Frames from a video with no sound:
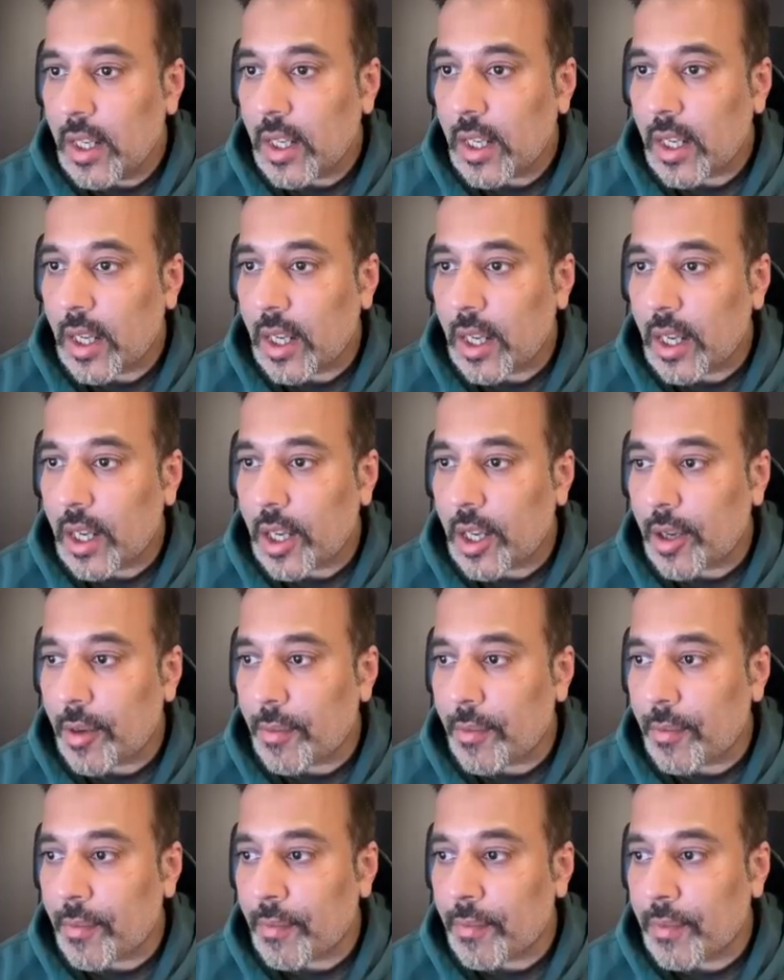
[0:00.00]

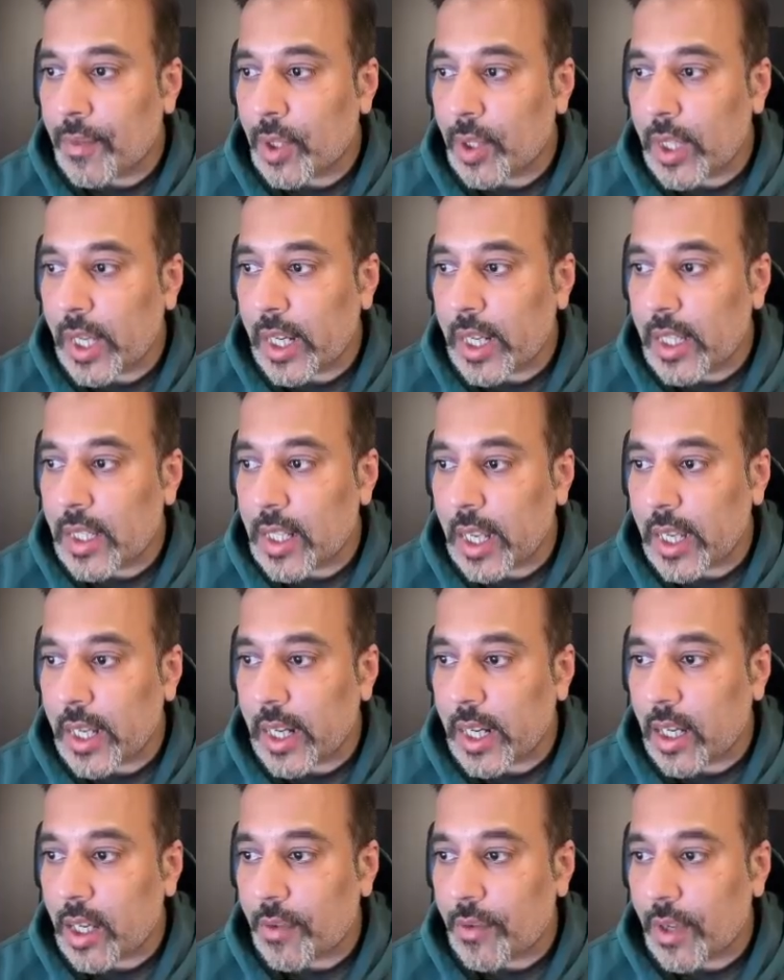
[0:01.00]
So that is like
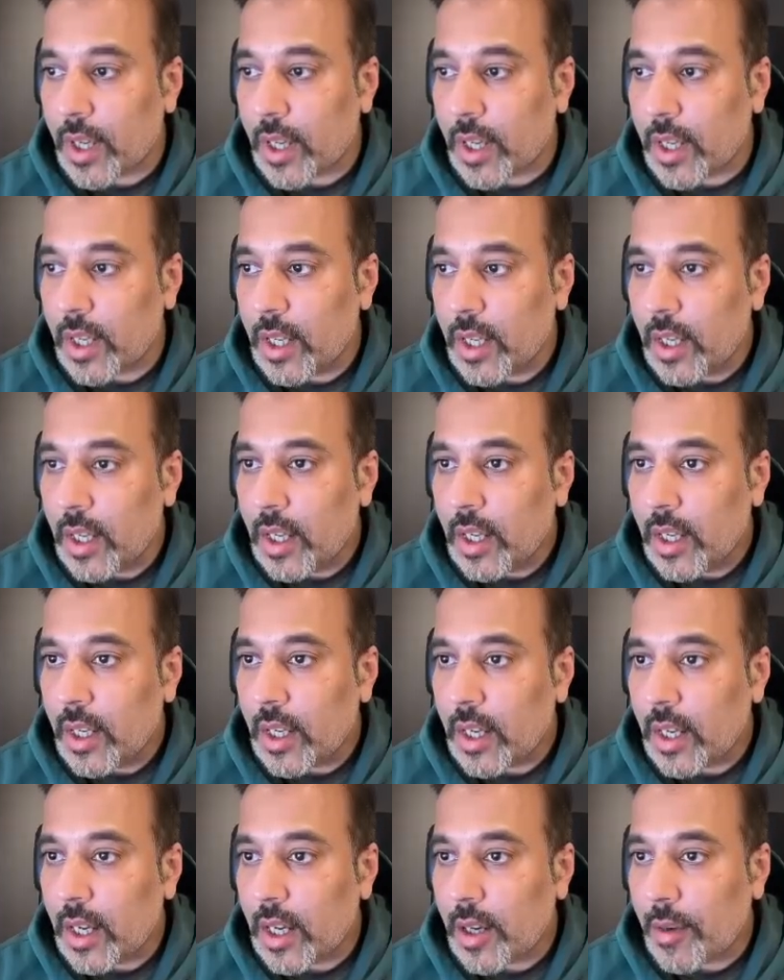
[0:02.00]
kind of a
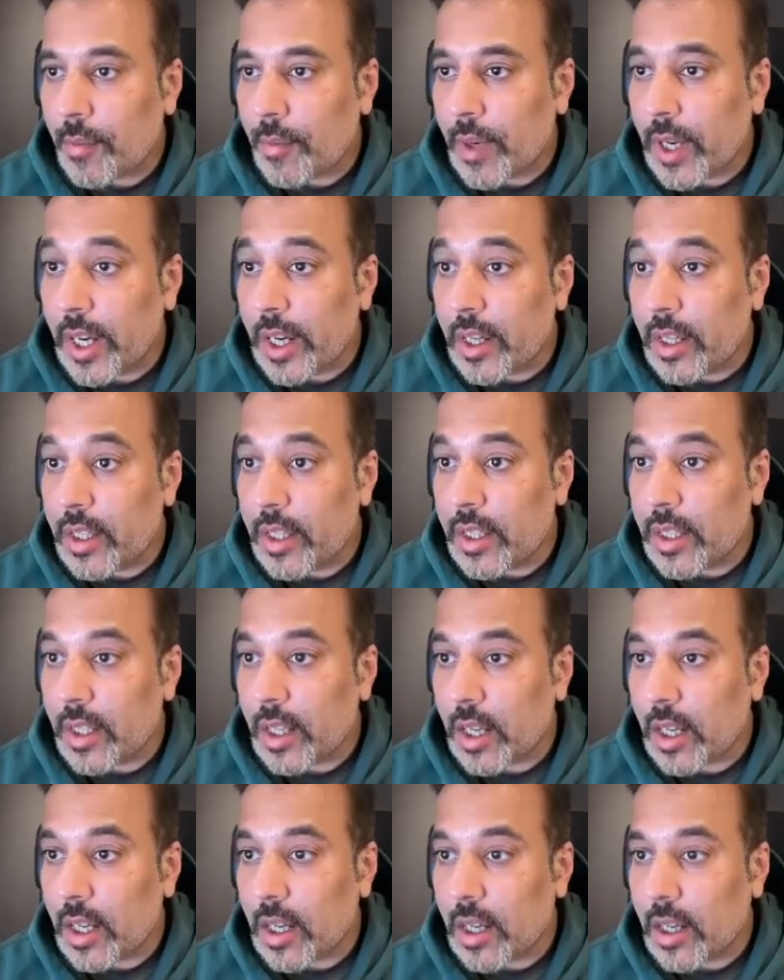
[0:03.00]
hint
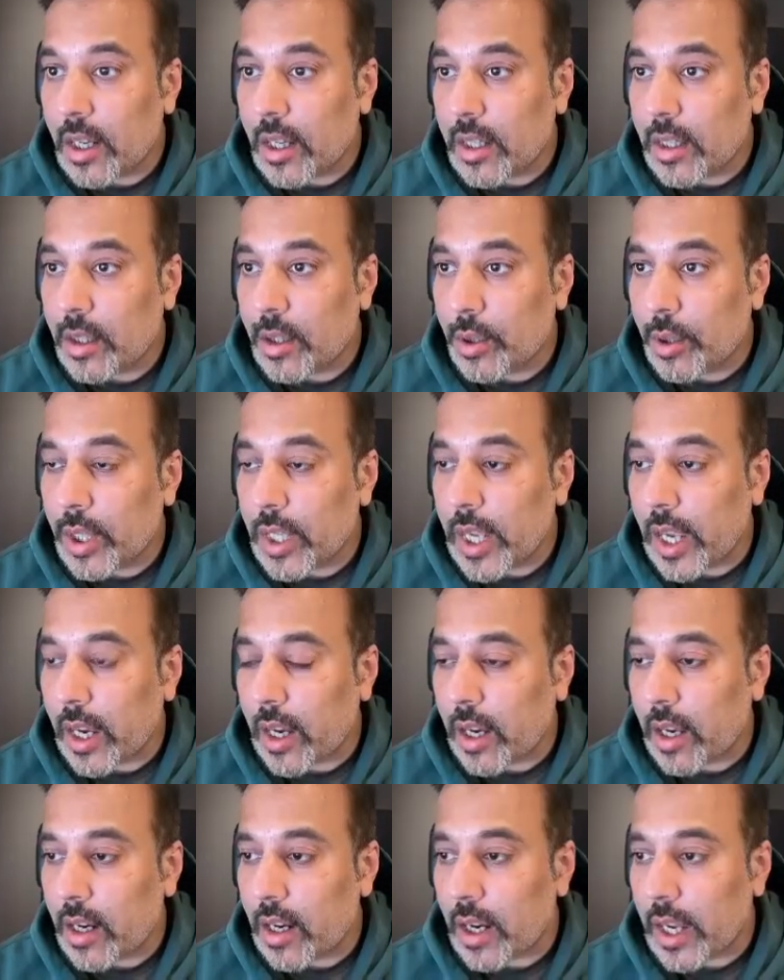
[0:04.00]
to the
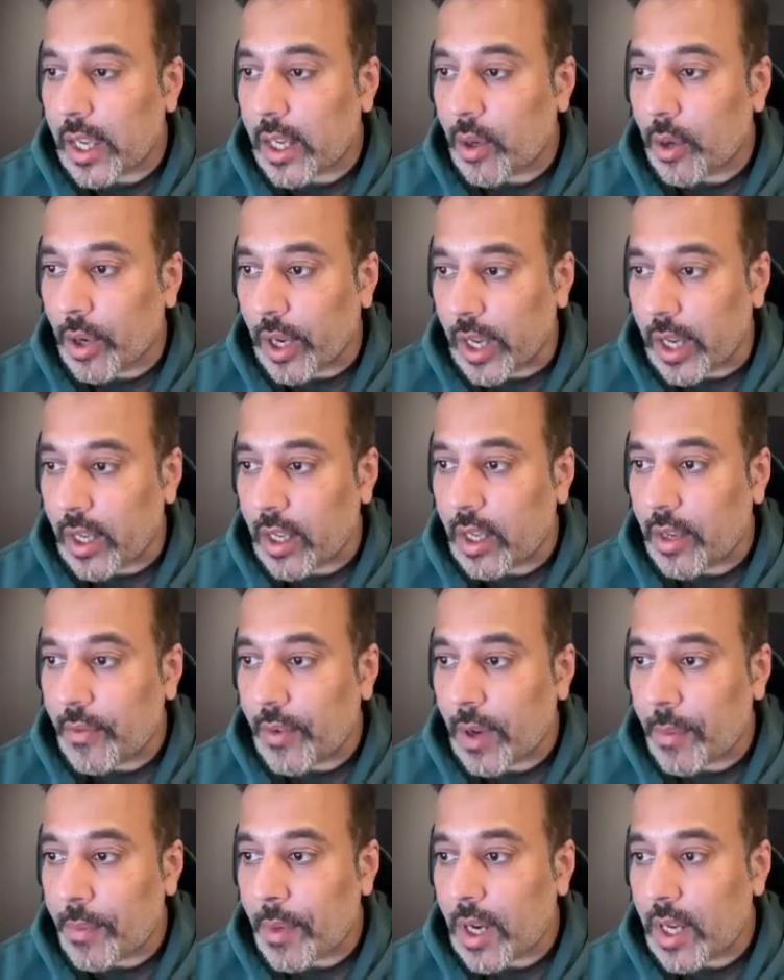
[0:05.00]
hacker, like, okay, if
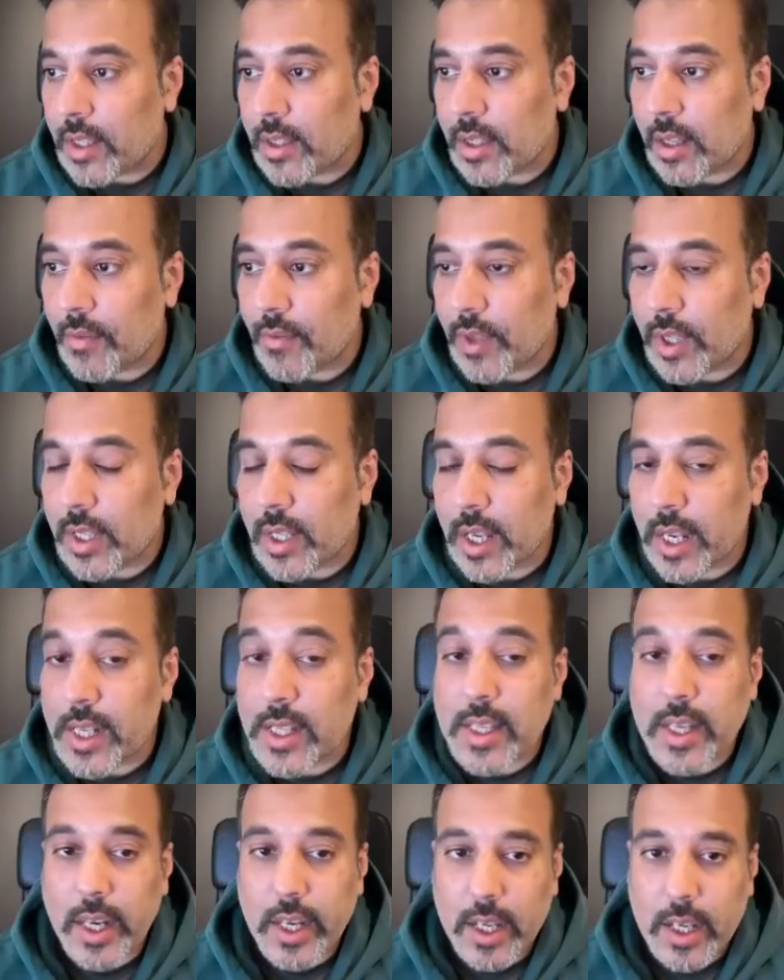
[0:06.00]
I pass someone
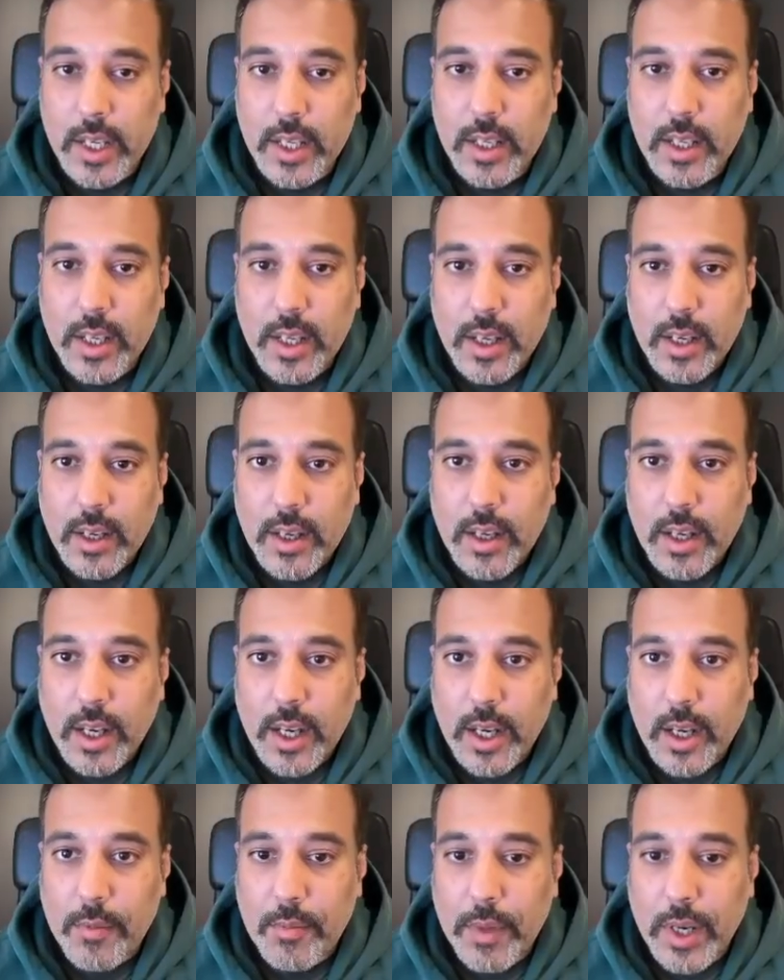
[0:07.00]
else ID,
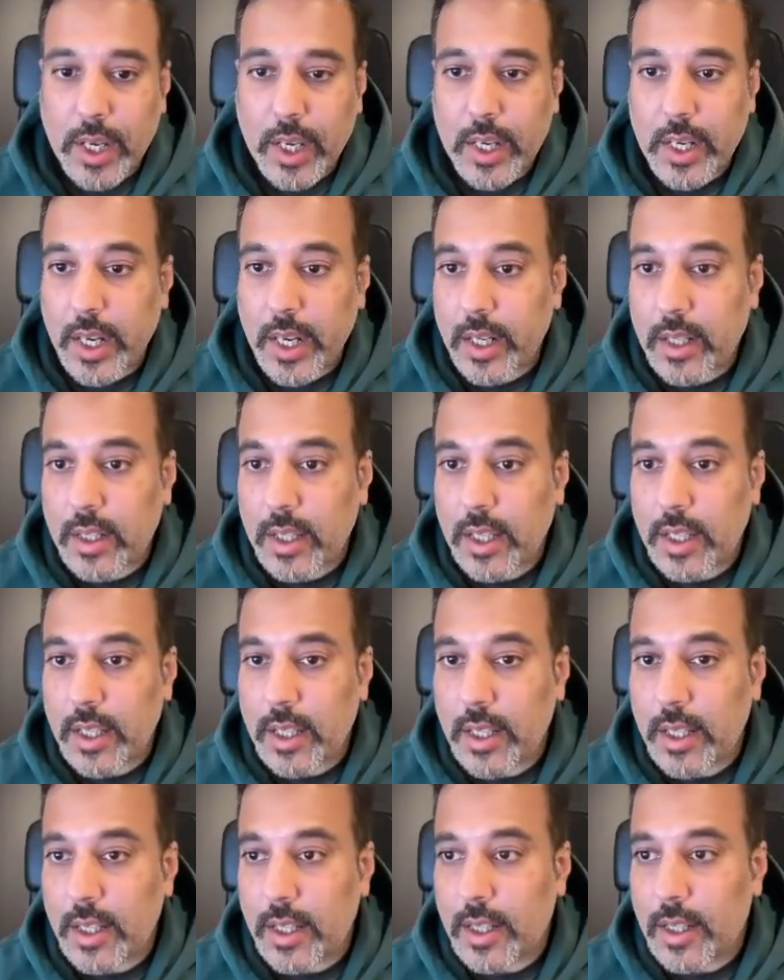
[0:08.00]
I can get
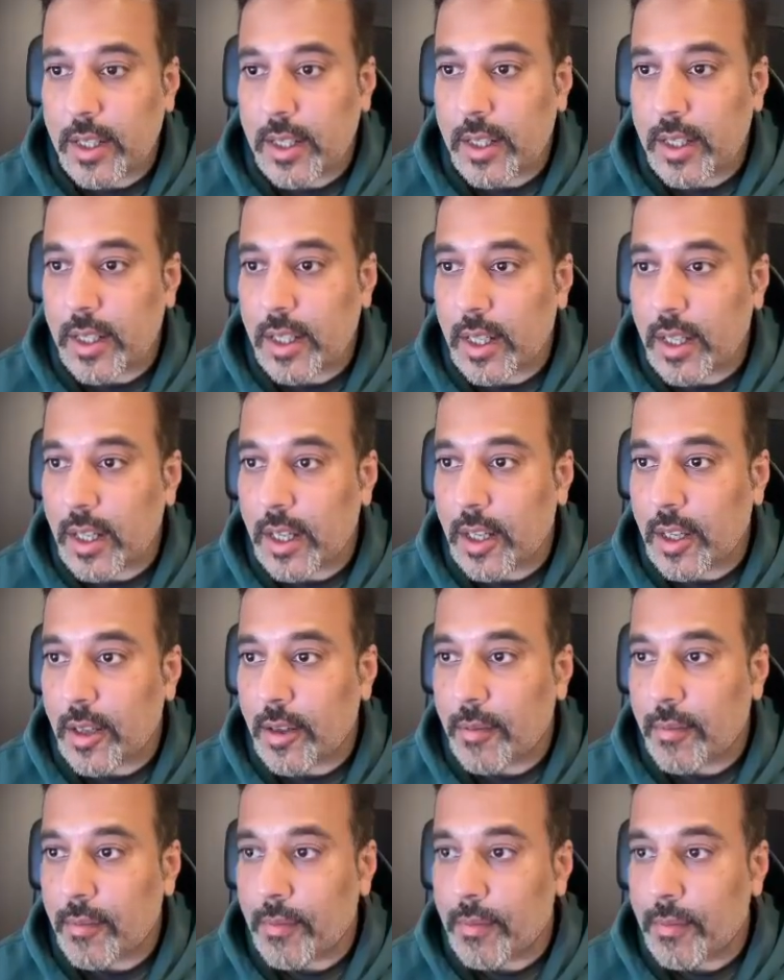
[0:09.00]
the
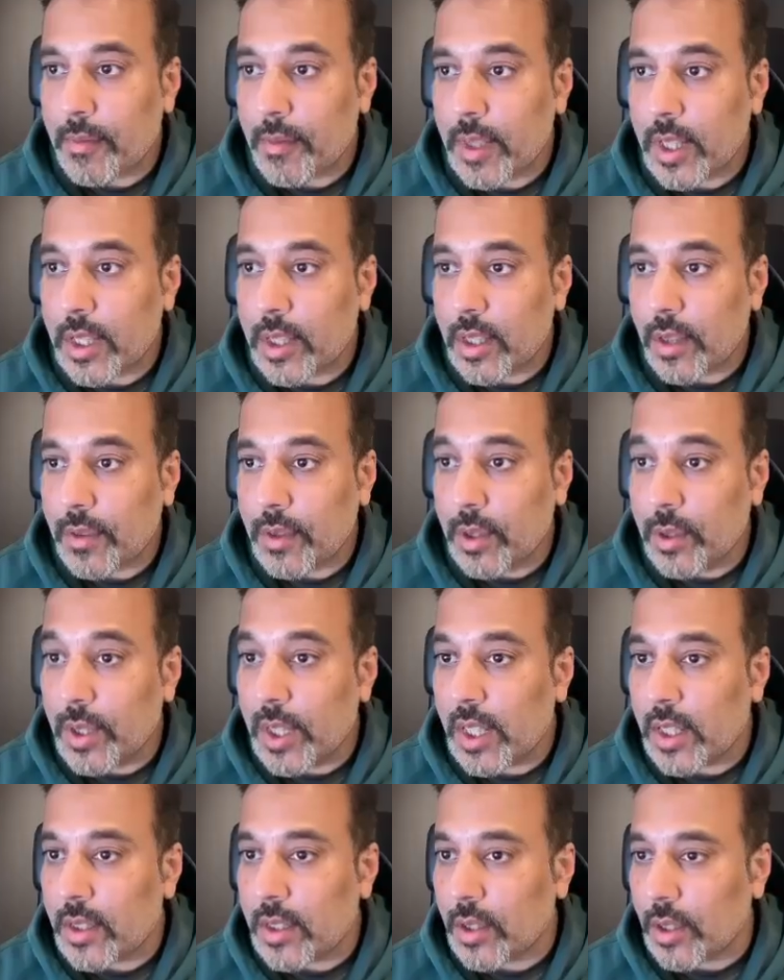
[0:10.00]
list of
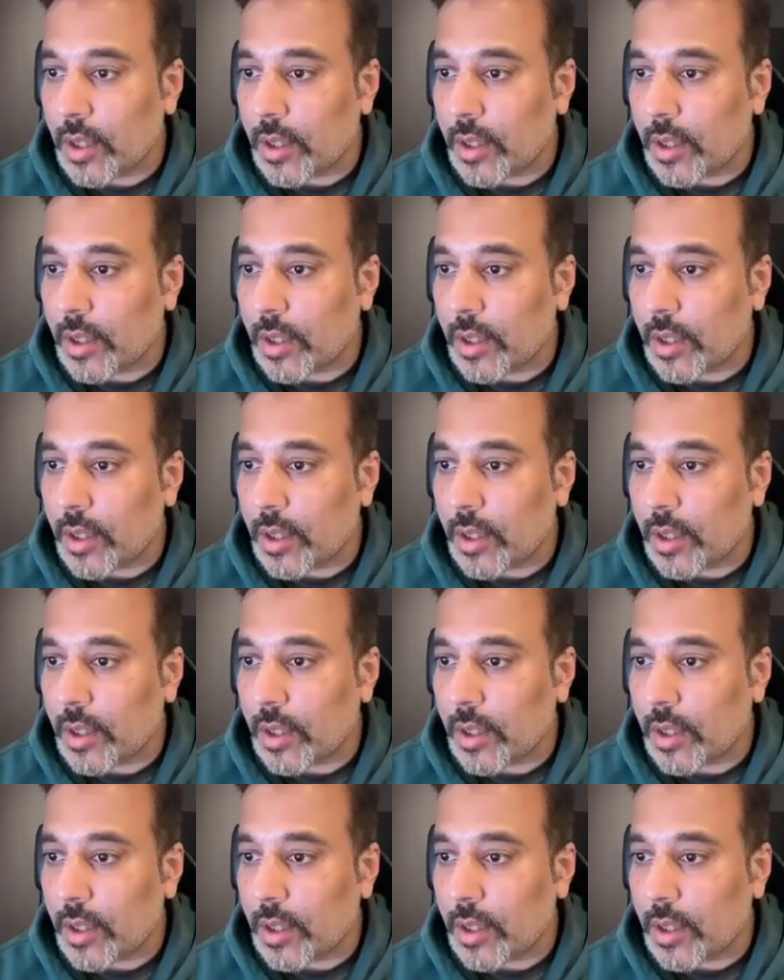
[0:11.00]
users.